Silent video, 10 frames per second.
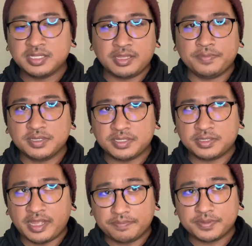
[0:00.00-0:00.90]
in
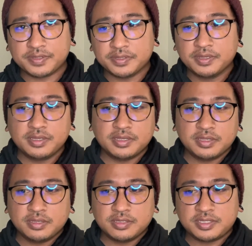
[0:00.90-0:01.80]
steps,
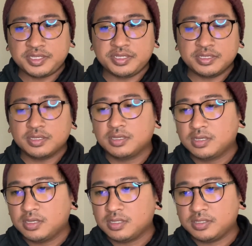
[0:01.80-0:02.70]
T.
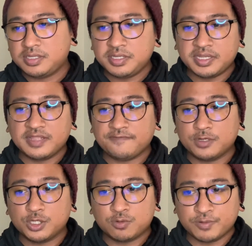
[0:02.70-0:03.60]
The T stands for
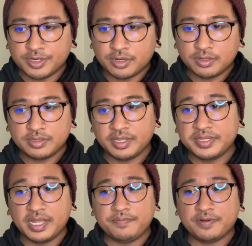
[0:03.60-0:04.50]
trigger. The
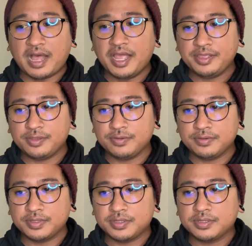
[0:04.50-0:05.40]
example I used